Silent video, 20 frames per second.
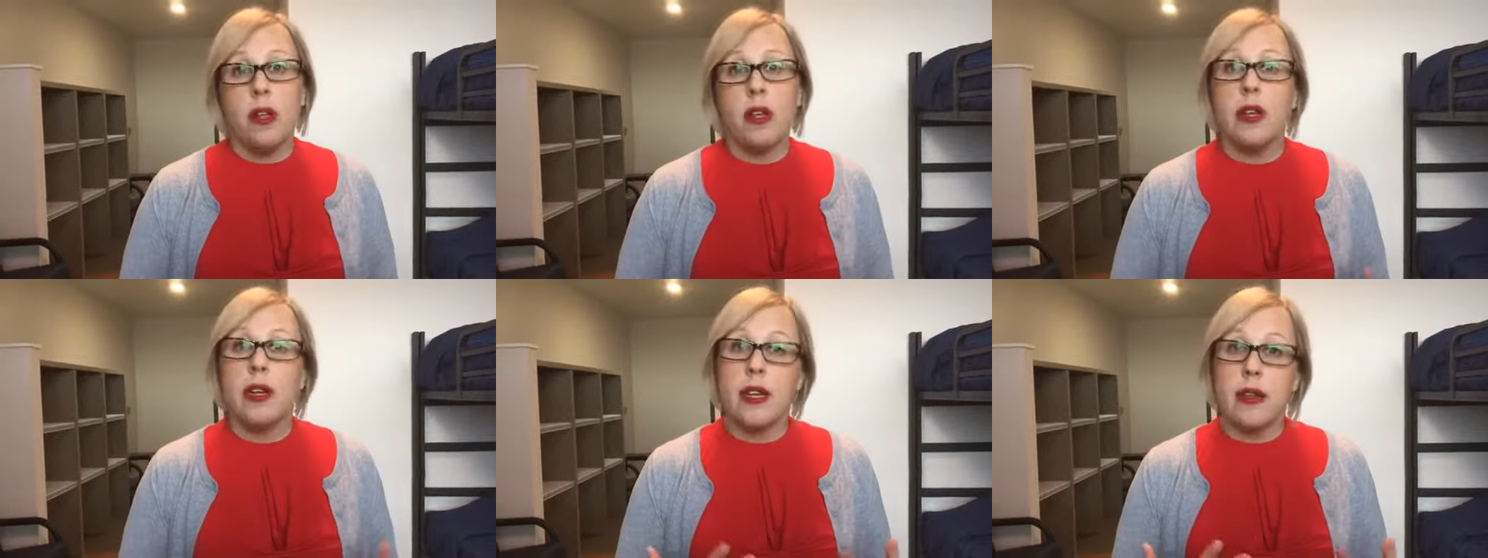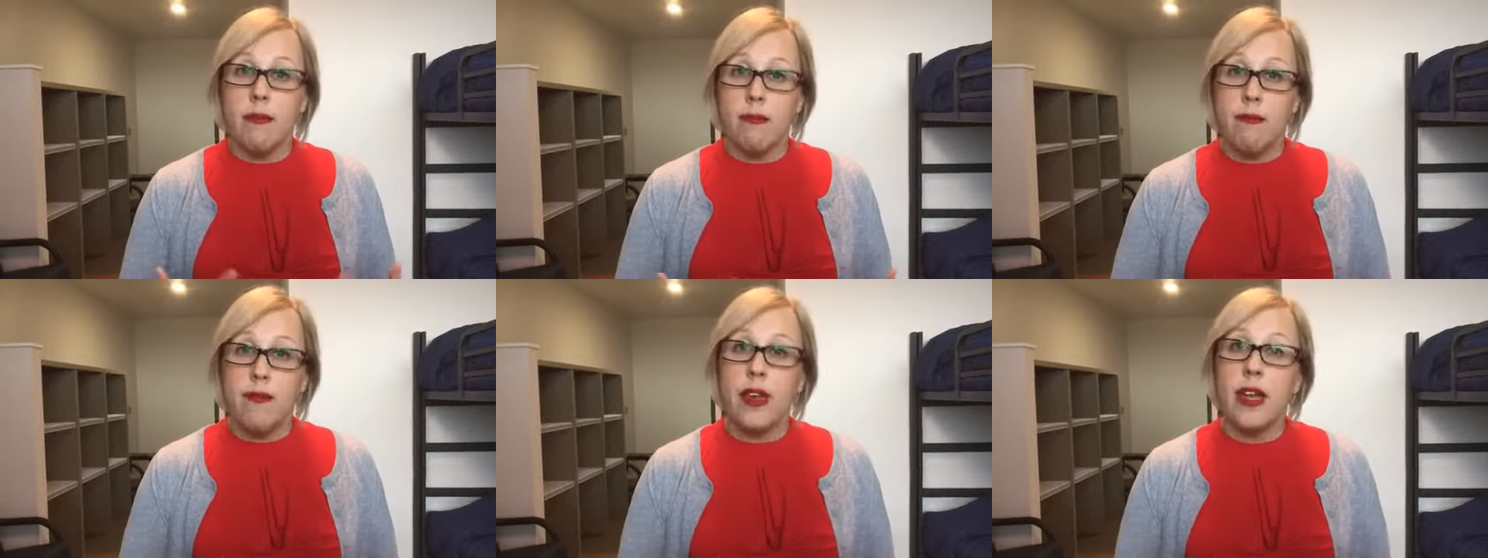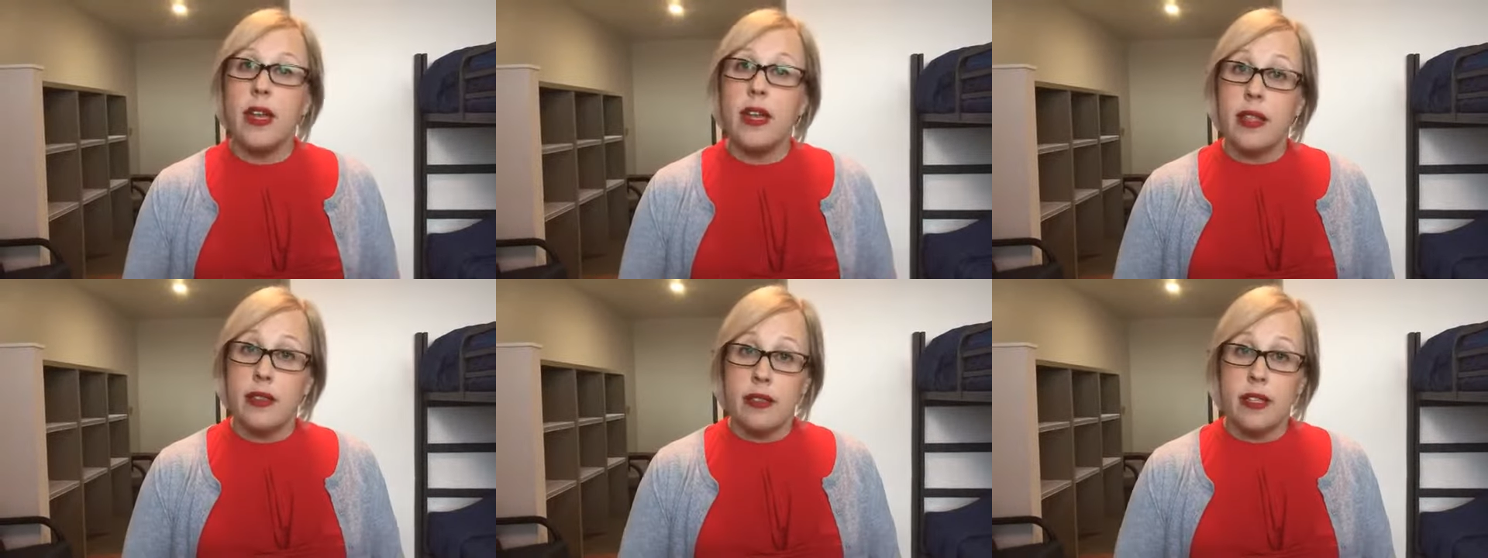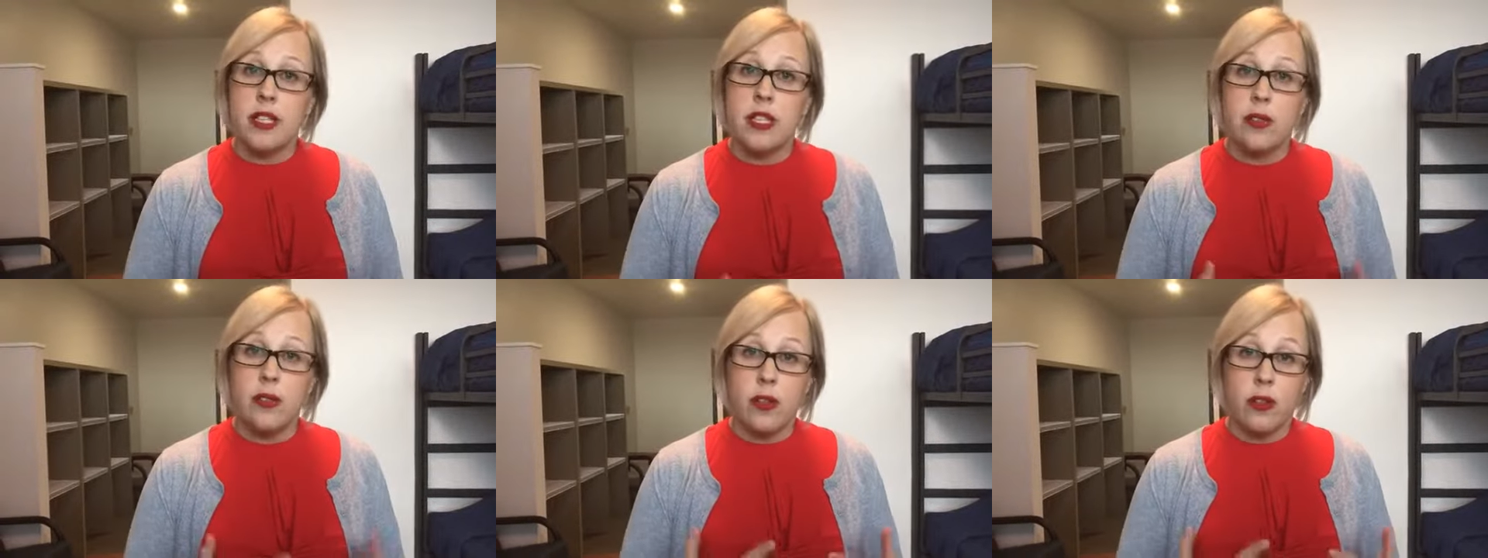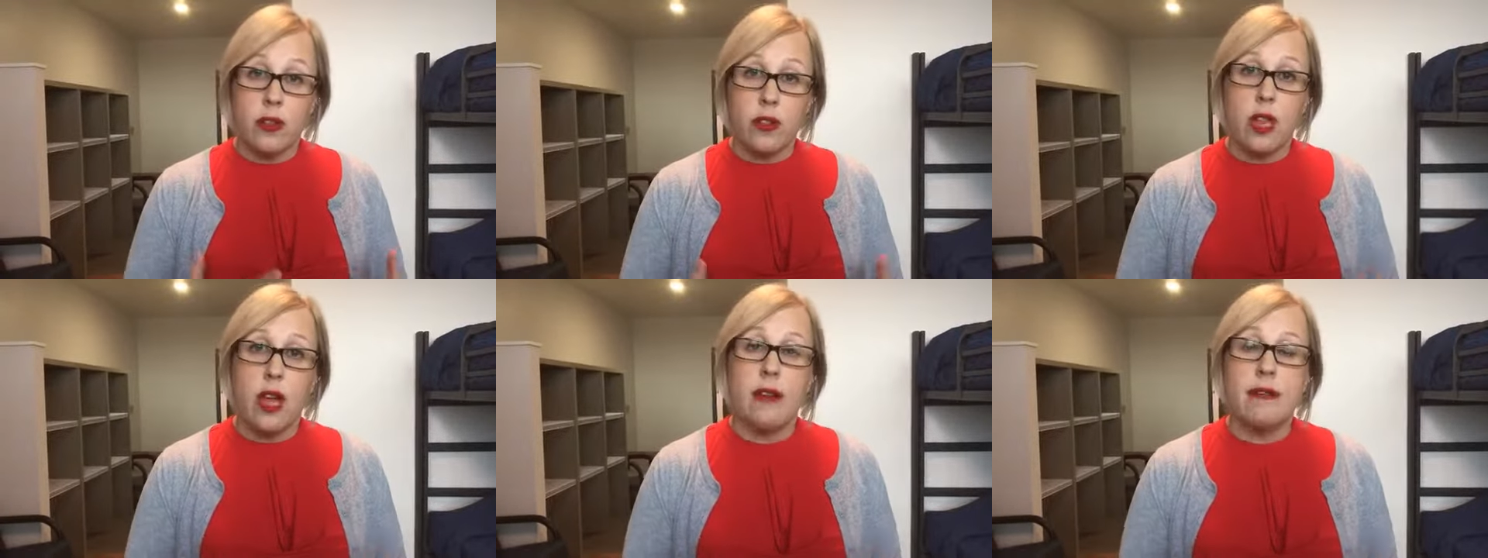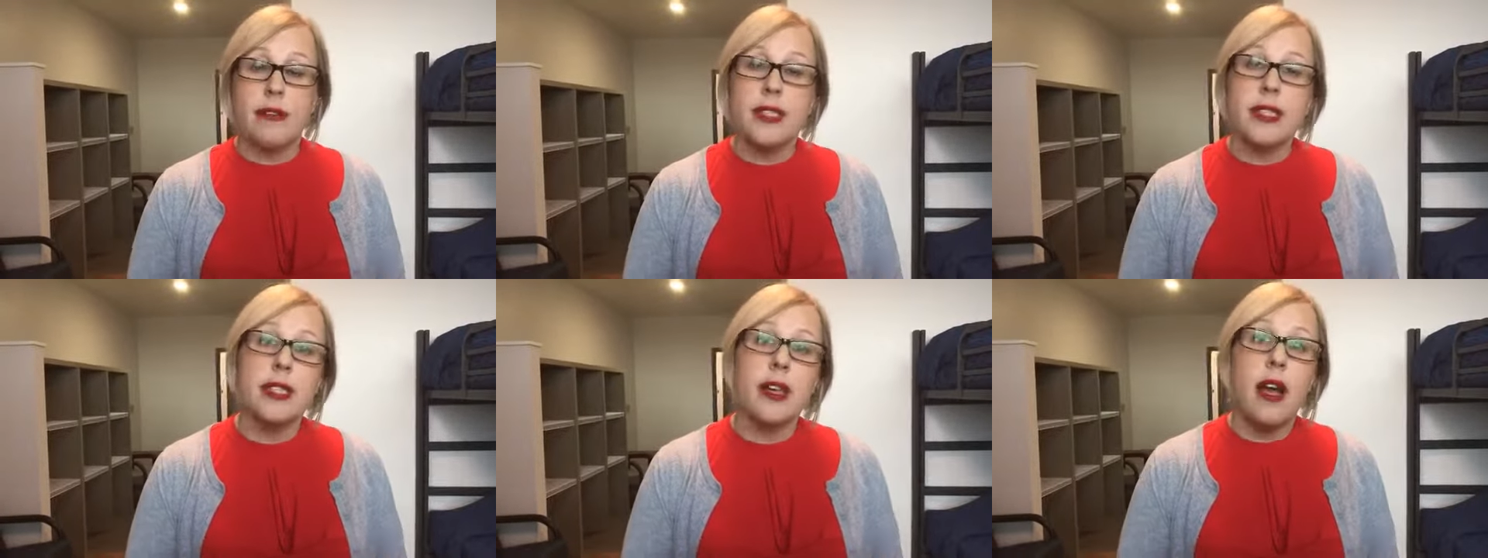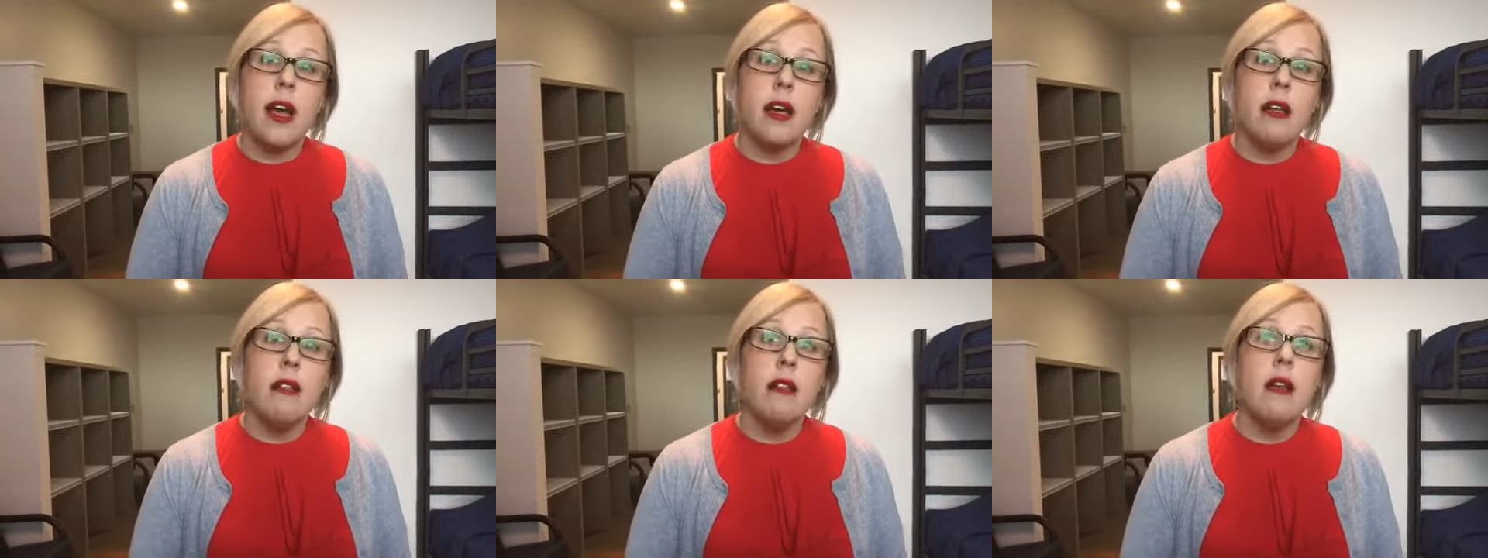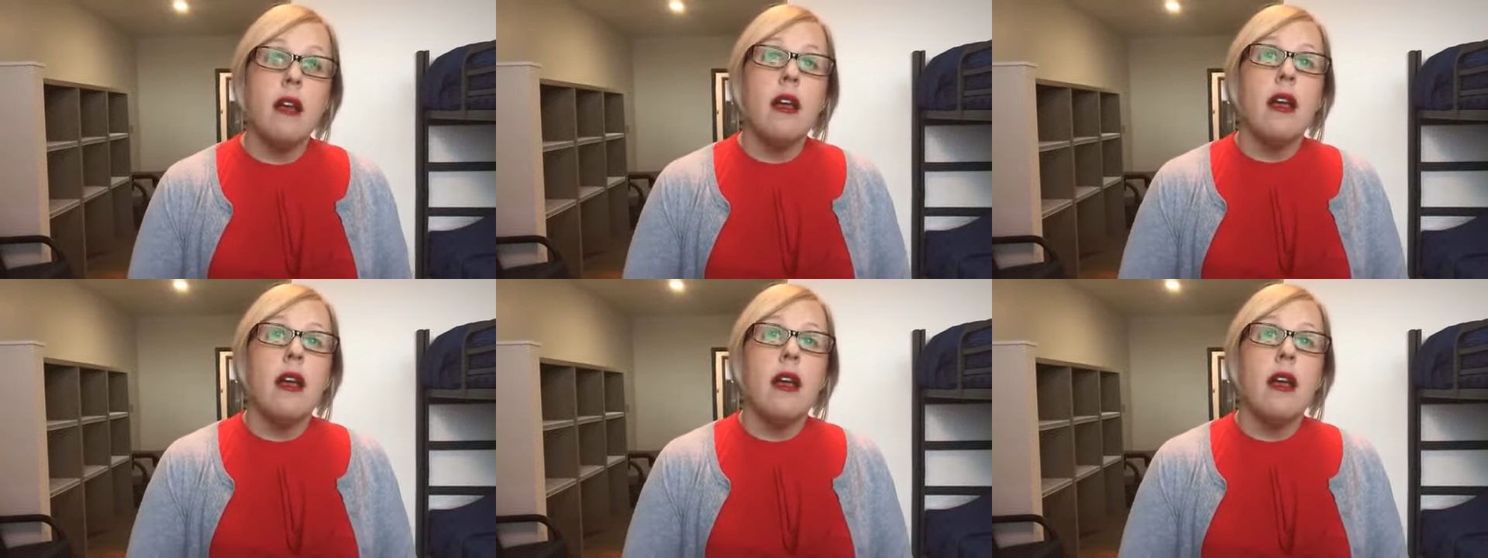and can fit into their lifestyle.